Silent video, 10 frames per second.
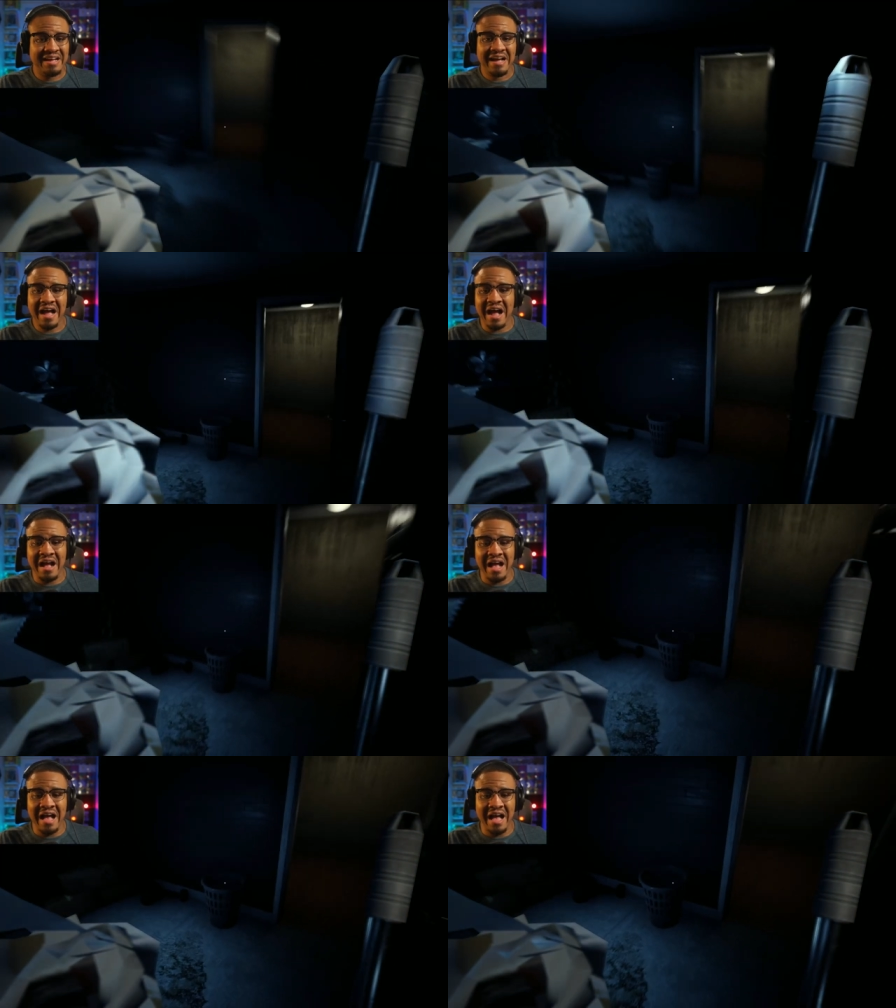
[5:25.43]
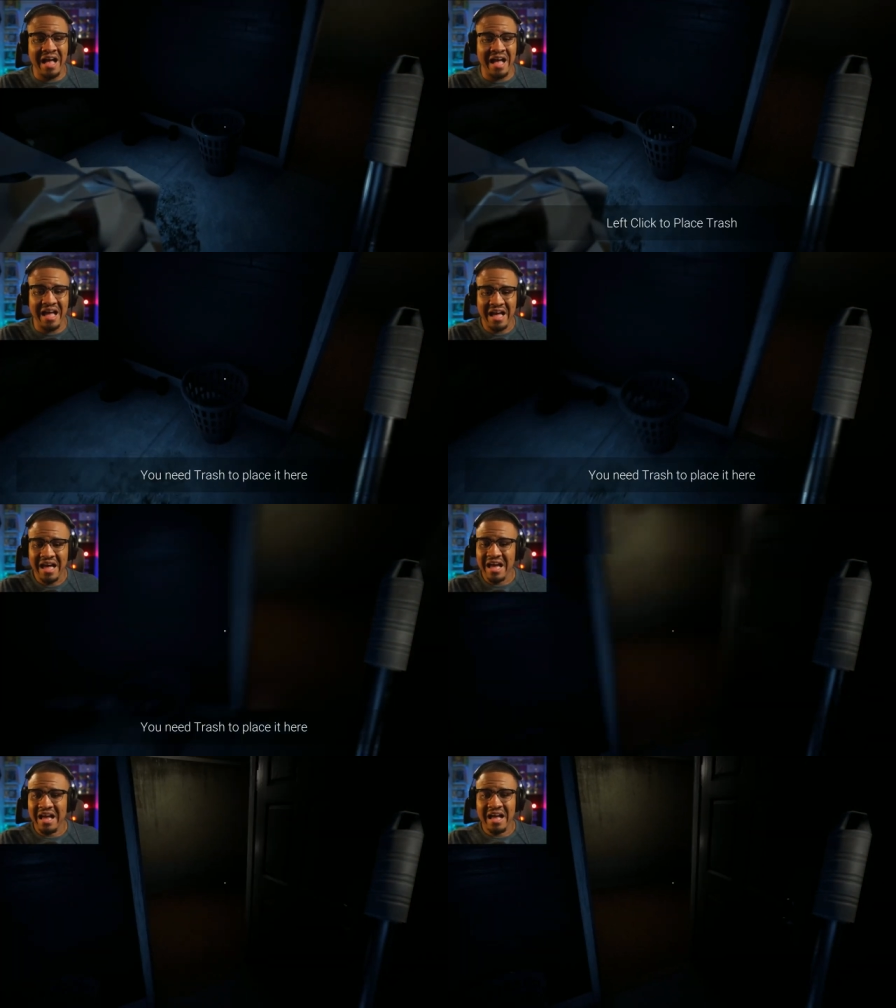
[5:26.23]

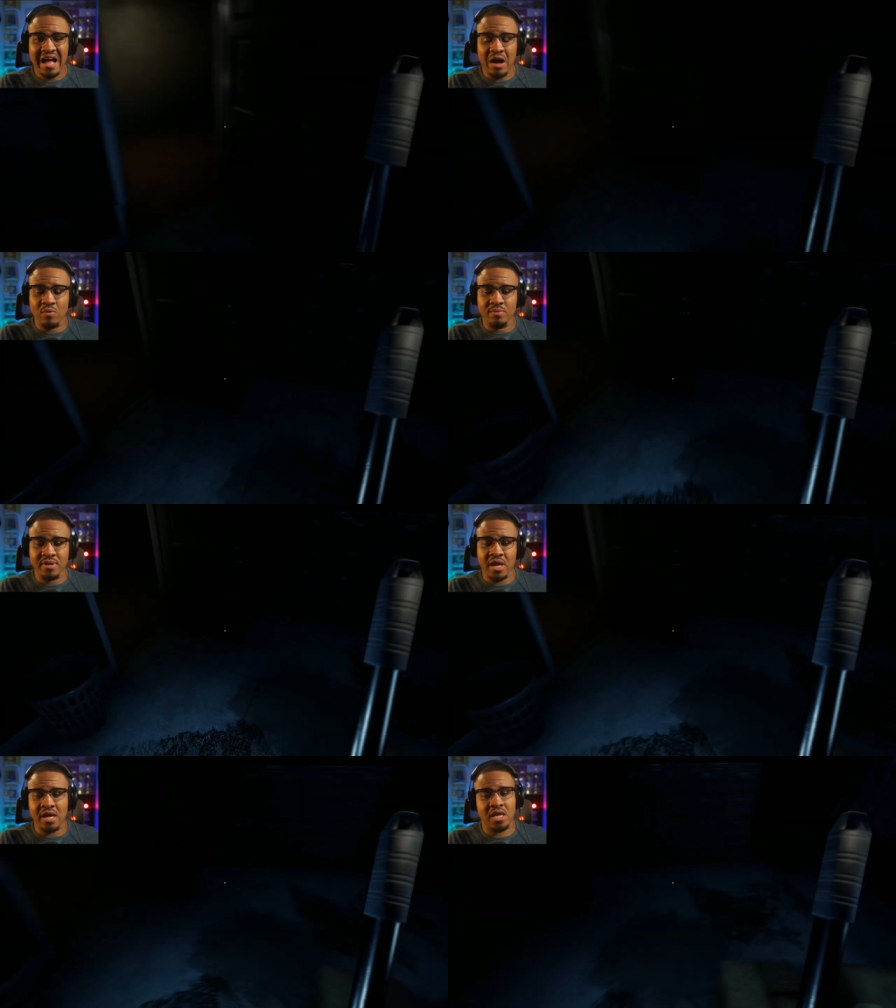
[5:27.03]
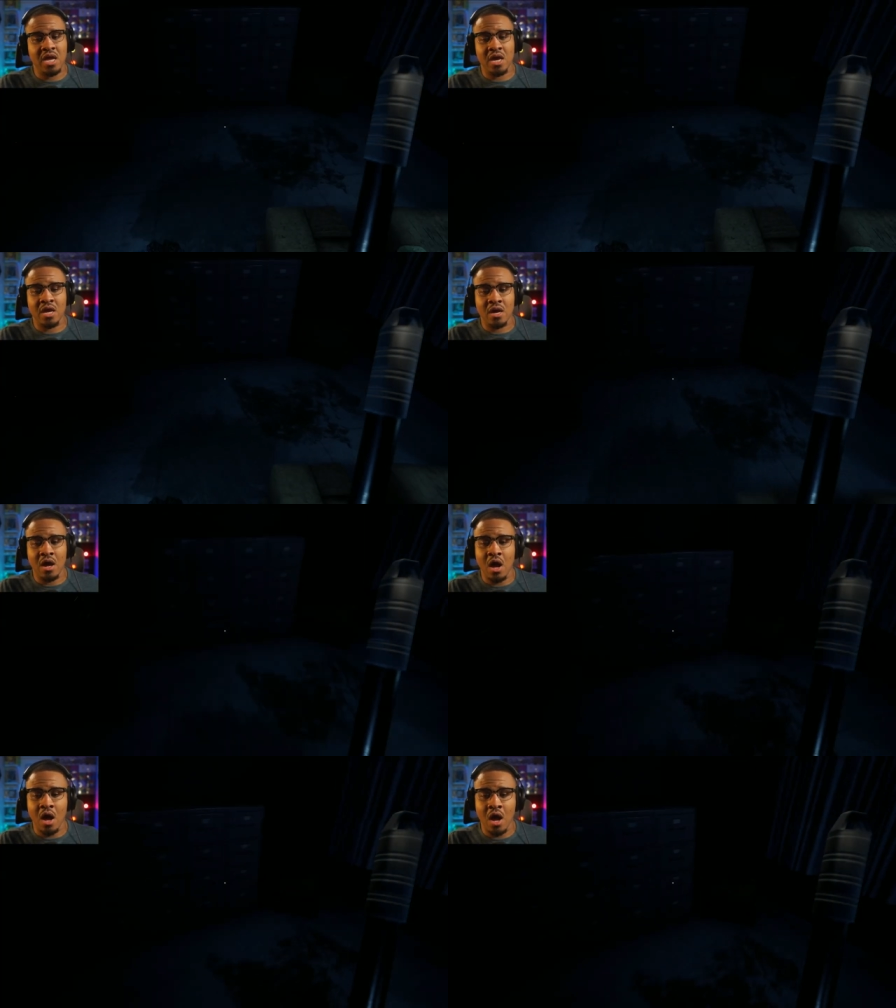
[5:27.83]
I would be like, yeah,
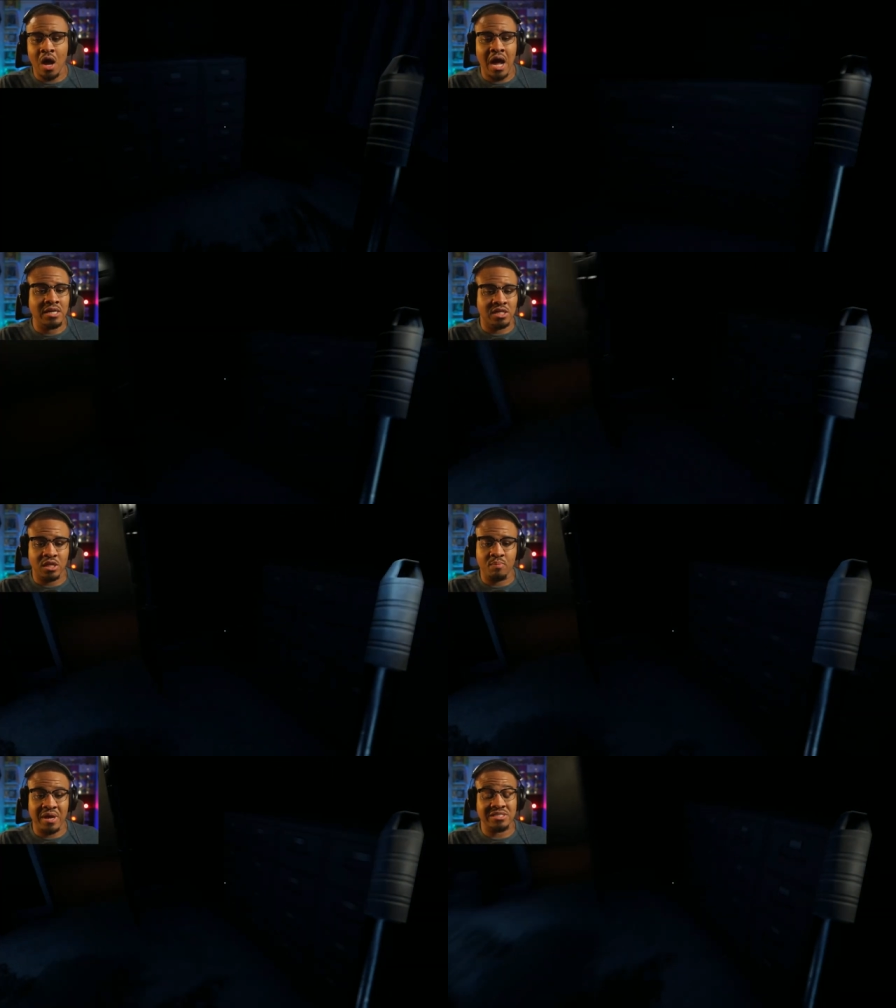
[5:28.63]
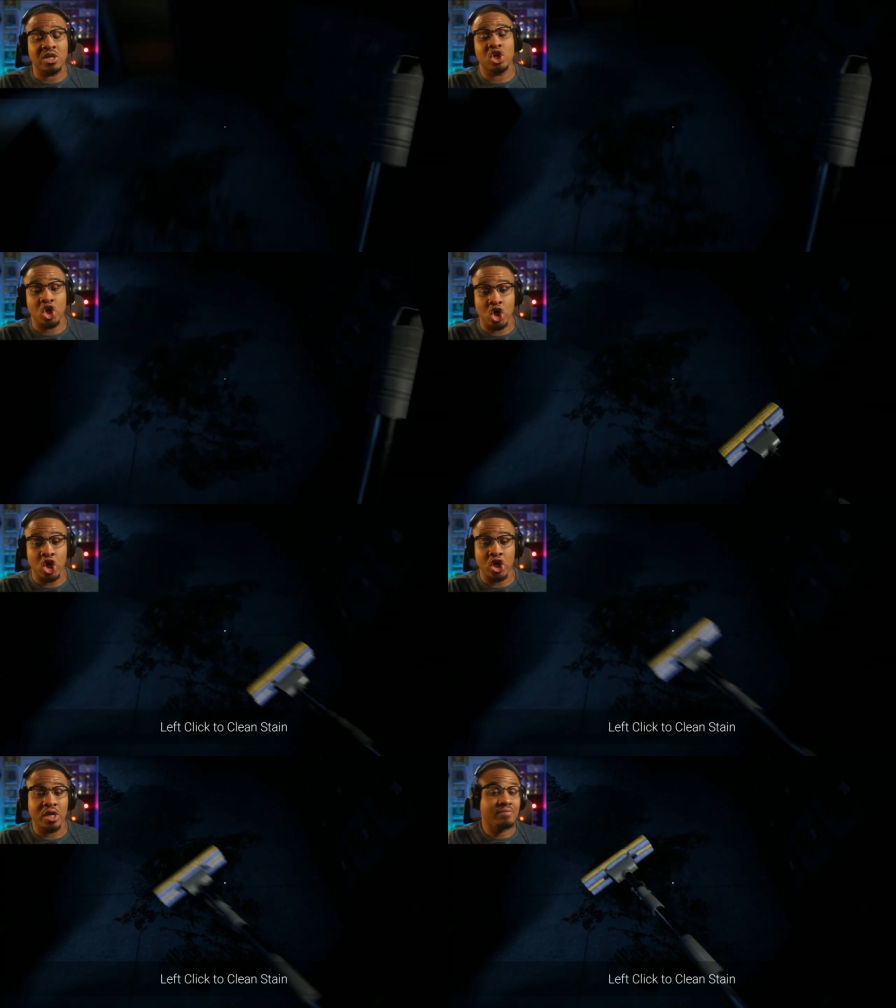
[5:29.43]
I did the best I
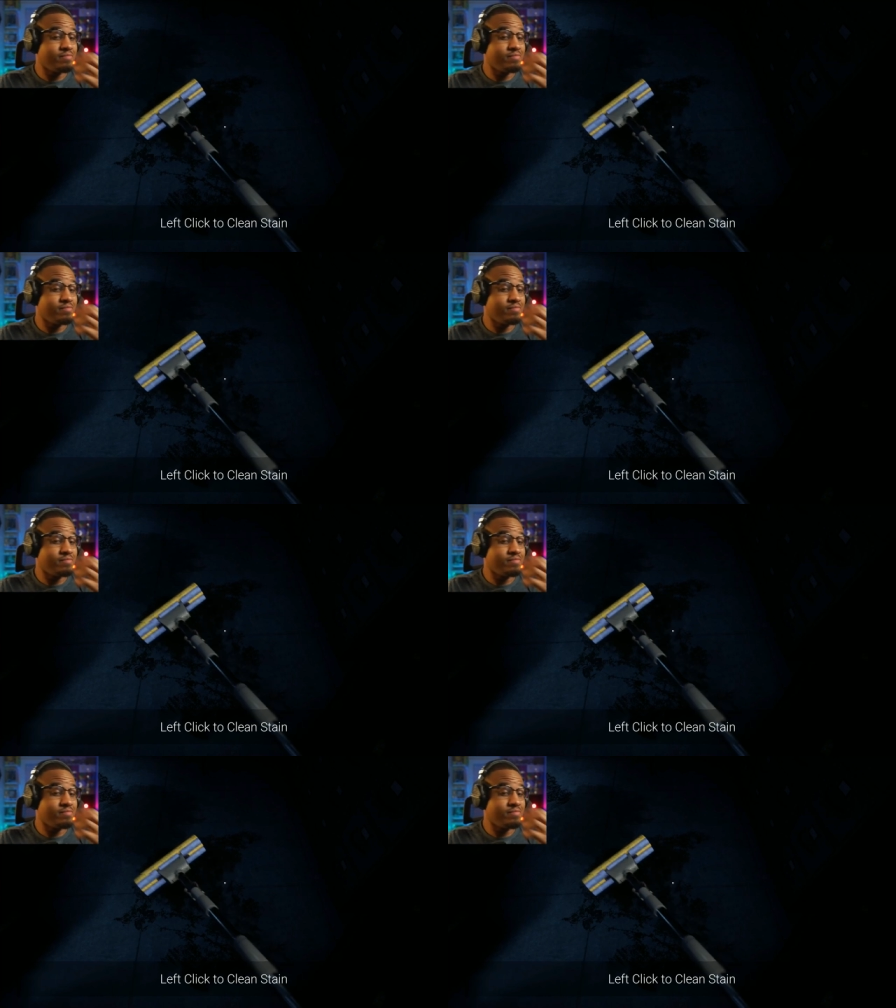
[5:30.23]
could.